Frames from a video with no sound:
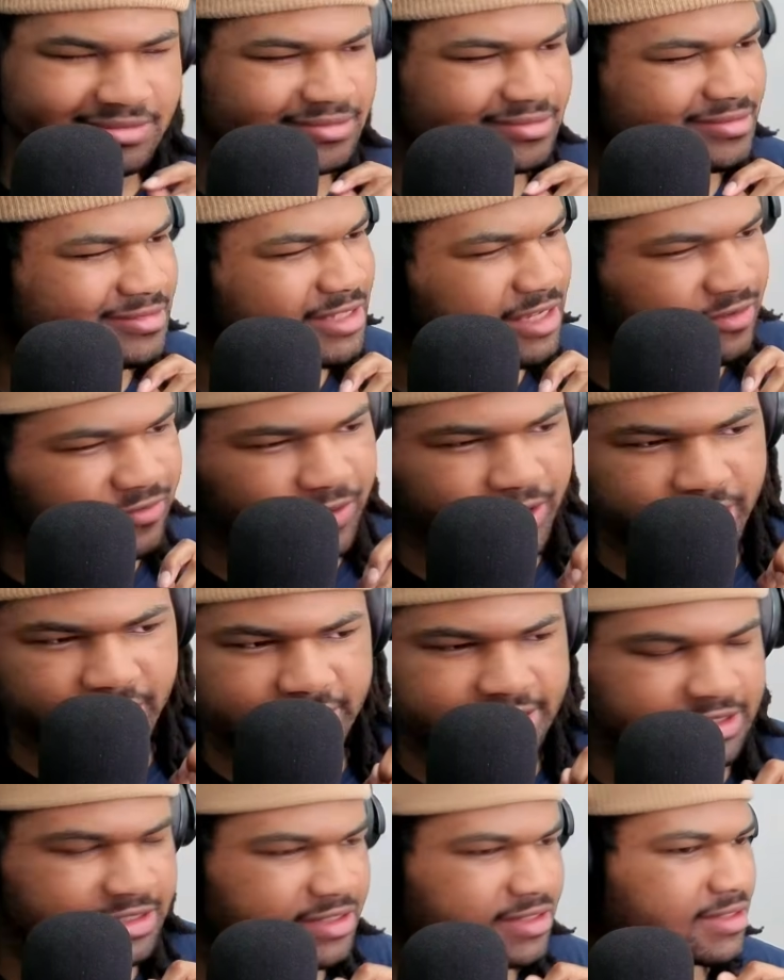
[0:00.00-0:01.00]
So very
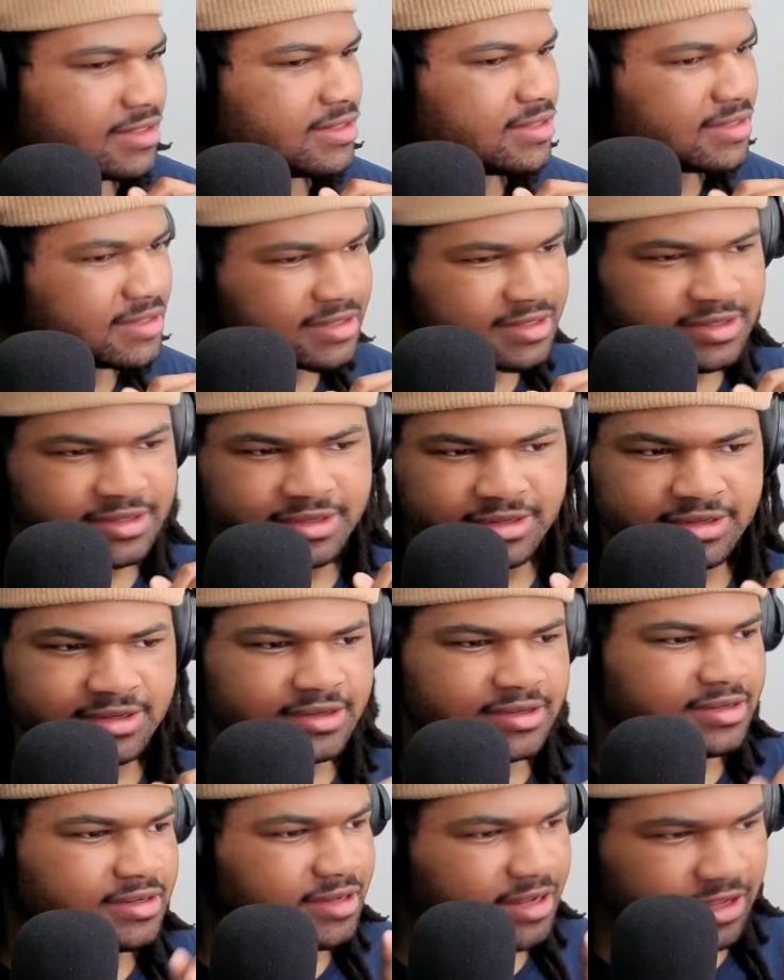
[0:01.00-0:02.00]
nice.
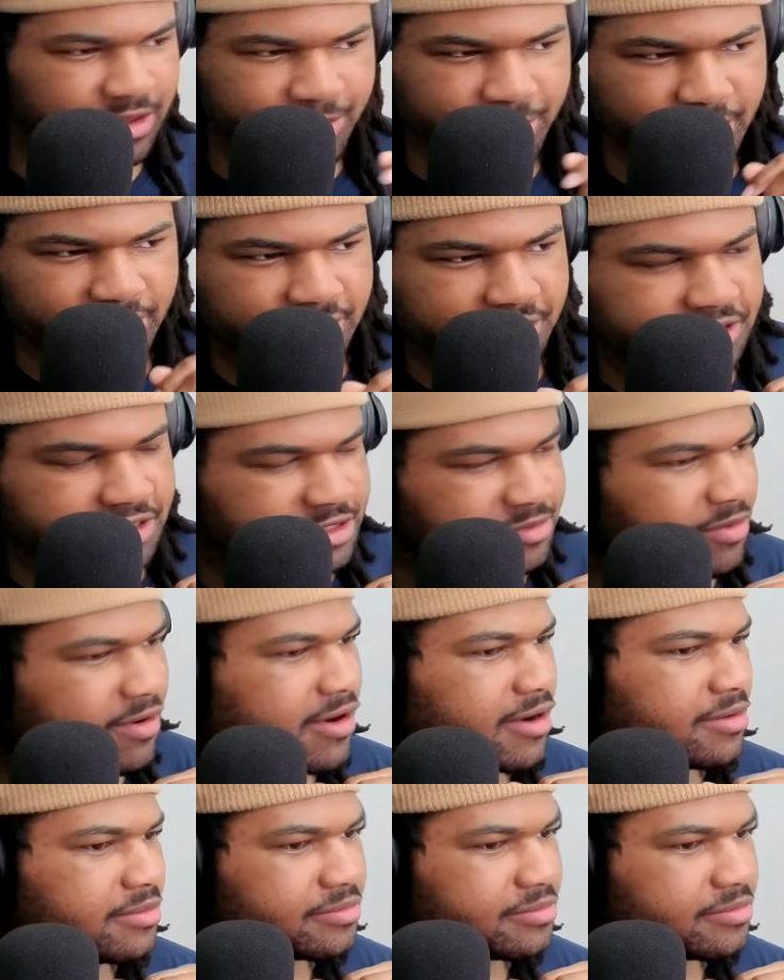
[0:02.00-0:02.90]
Other melody on this part.